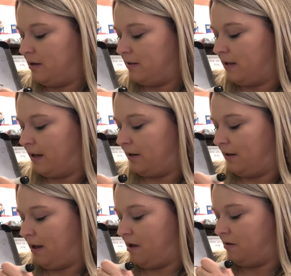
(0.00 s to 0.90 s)
then
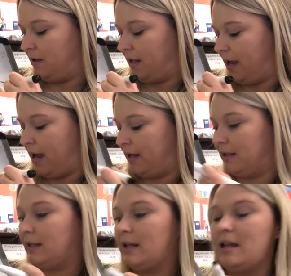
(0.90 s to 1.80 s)
close the
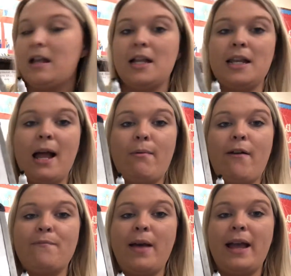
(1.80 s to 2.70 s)
gate. Now
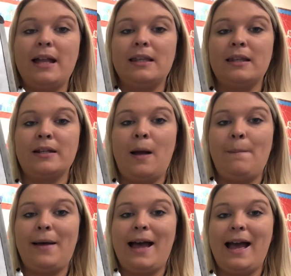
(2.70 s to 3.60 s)
I've made the
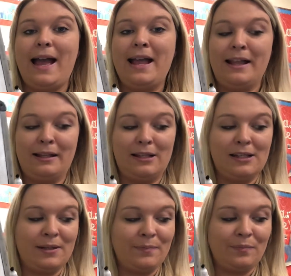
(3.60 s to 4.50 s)
number
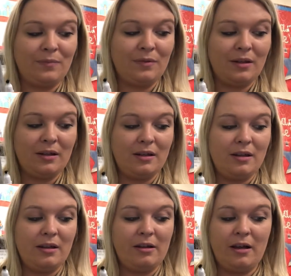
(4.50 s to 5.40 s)
8.
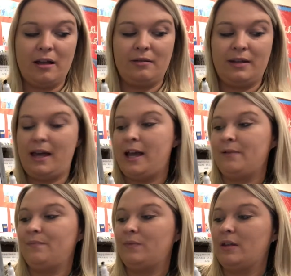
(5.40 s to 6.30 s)

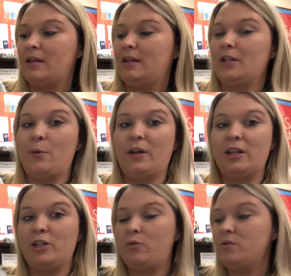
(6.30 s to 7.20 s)
Okay, now I'm
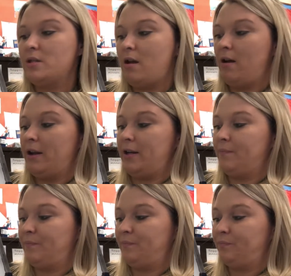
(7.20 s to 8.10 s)
going to do
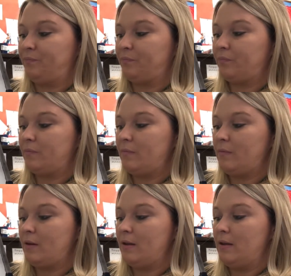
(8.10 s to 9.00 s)
9.
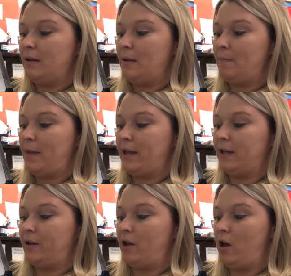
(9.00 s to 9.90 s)

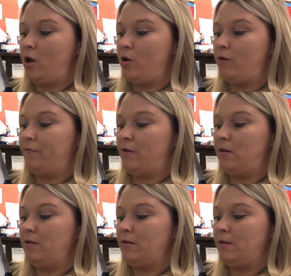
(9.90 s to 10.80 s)
Make an
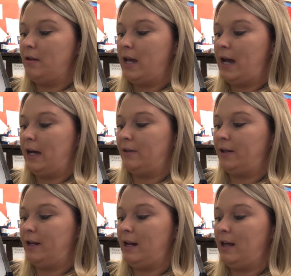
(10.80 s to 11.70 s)
oval and
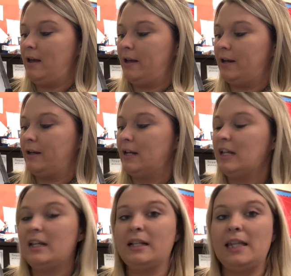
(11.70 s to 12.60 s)
then a line.
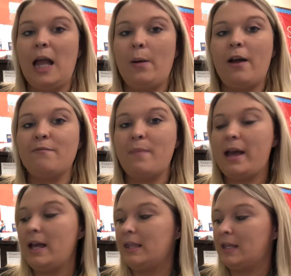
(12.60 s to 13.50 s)
Now I've
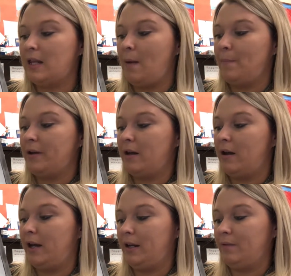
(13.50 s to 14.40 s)
made the number
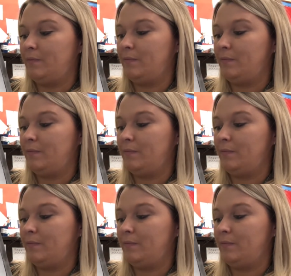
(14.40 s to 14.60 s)
9.